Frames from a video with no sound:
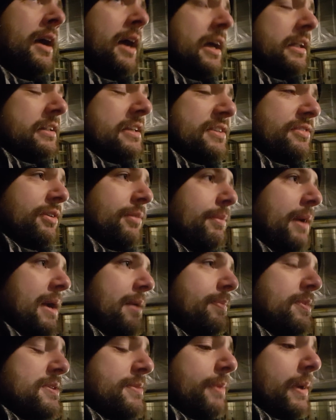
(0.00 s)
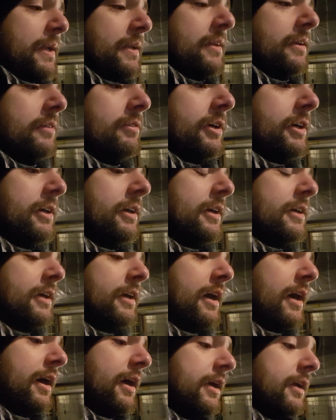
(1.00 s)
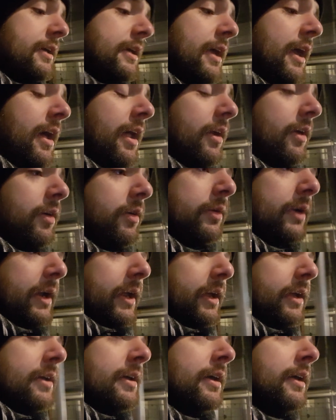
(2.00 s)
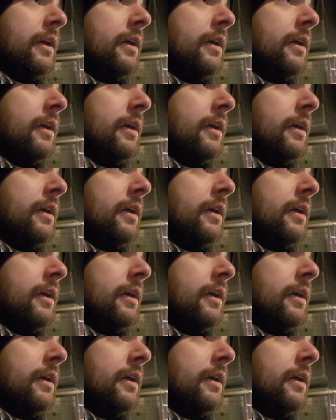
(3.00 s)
At least from my perspective, I can only